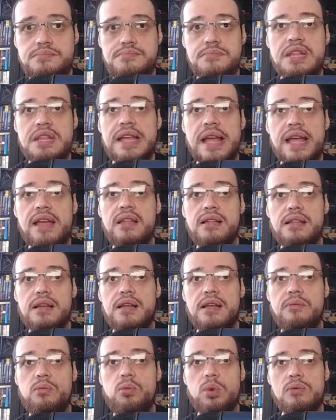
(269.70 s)

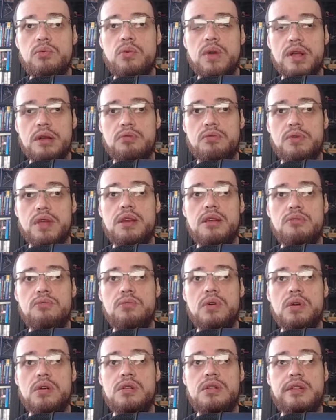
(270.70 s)
Yeah, we were really
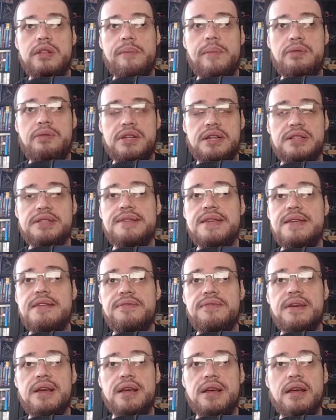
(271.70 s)
worried about
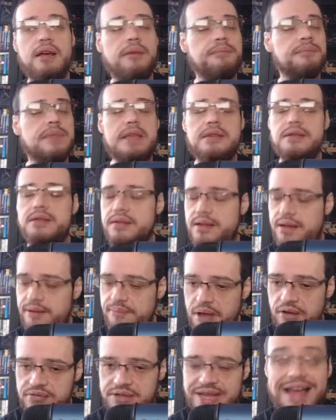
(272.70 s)
Antifa.
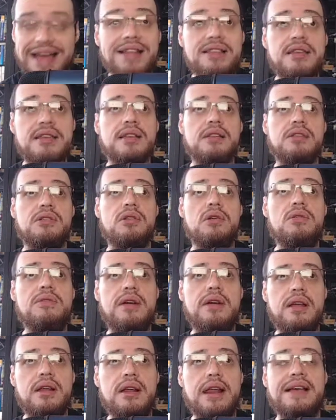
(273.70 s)
About Andy and
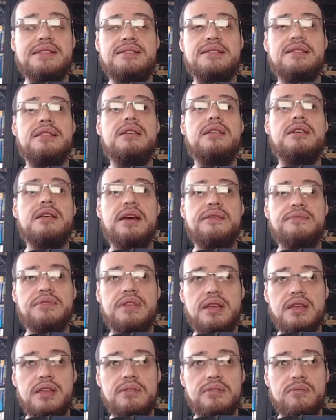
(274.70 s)
Go last year after
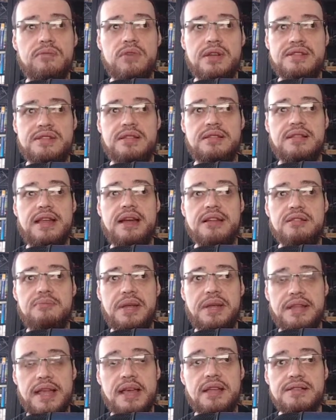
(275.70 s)
he was attacked
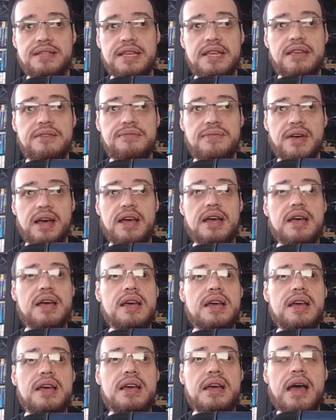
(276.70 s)
by the Antifa,
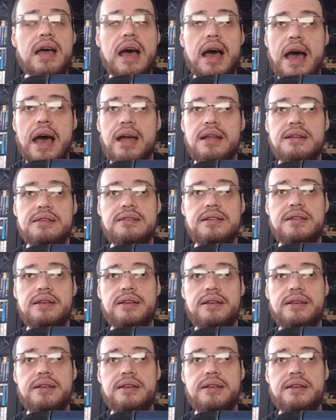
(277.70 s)
and